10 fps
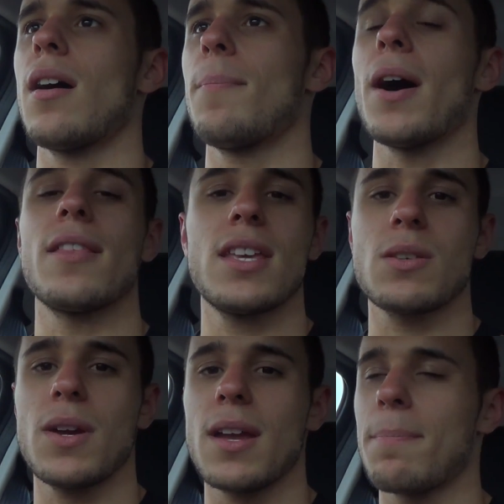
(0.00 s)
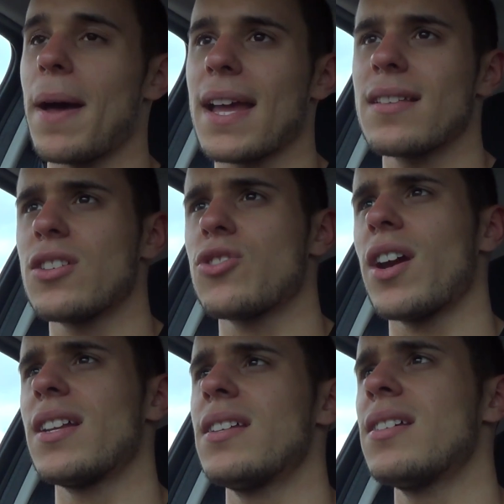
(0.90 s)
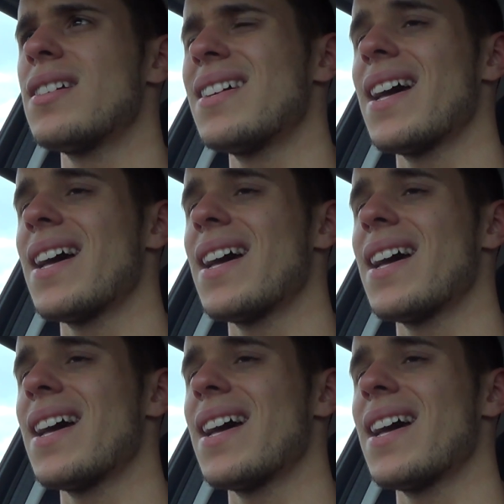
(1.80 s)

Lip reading: but this week back into training.